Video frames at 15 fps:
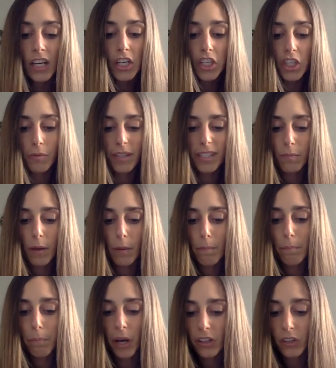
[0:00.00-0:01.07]
You must be
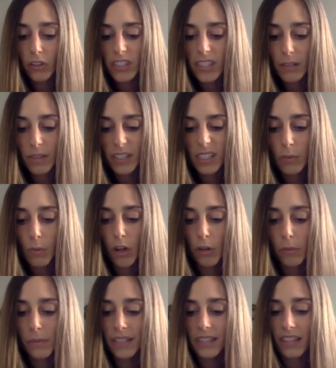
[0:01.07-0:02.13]
buggles to be
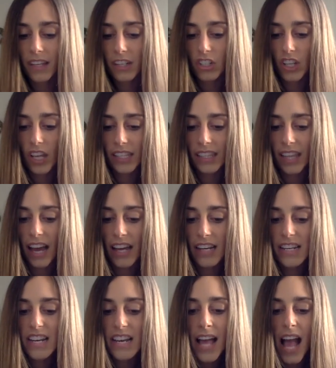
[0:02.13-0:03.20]
swallowing sludge like that
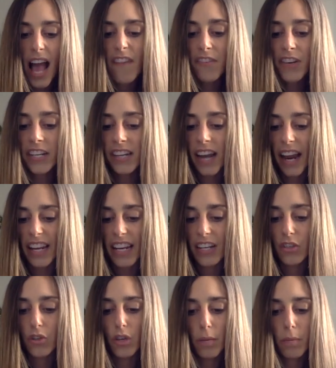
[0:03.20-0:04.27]
every night,
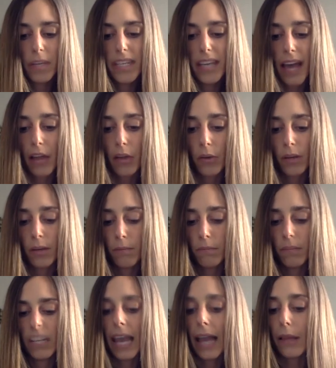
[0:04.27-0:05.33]
and you could be galloping
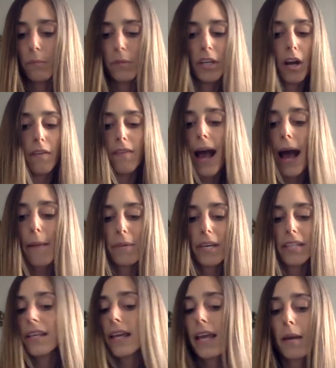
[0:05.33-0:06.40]
off happy
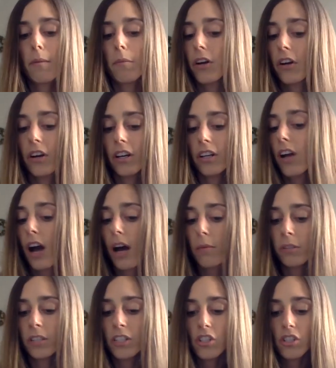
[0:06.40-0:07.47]
as a hamburger and
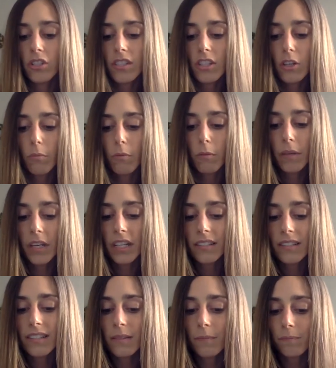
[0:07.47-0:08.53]
gobbling juicy human beings.